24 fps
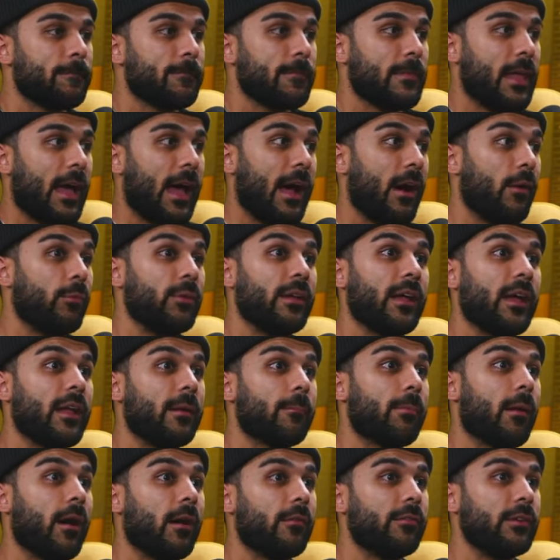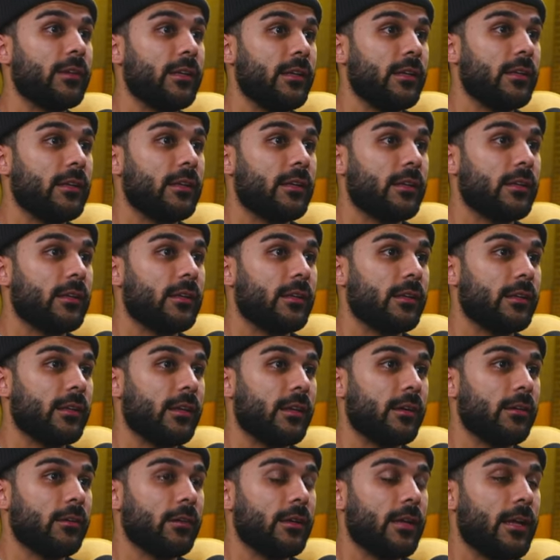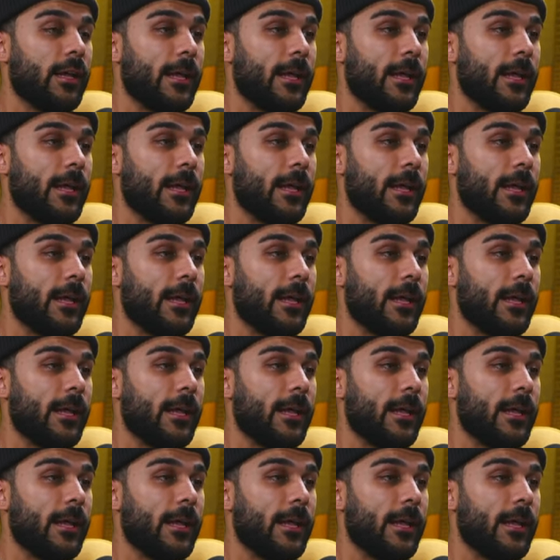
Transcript: how we end poverty, you know?